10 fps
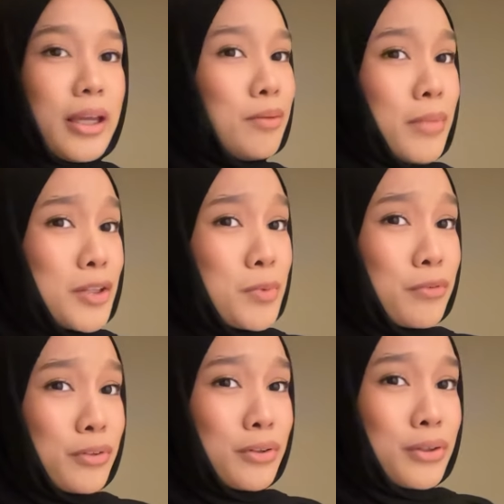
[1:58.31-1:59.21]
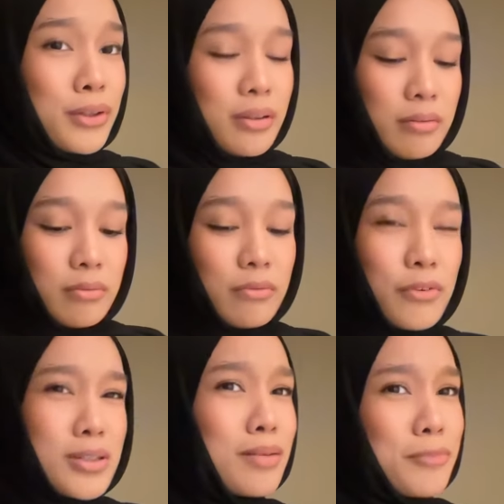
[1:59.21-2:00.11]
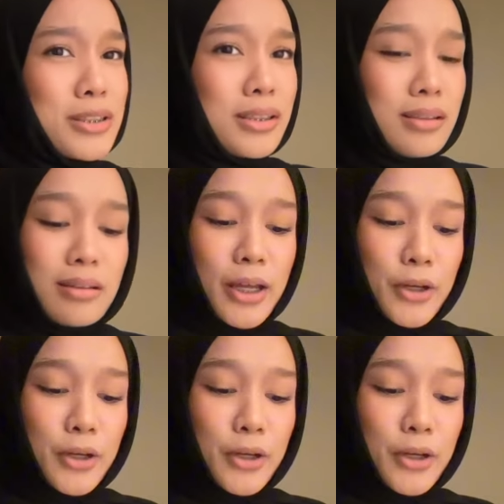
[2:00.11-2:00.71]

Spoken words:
it makes me feel good for some reason.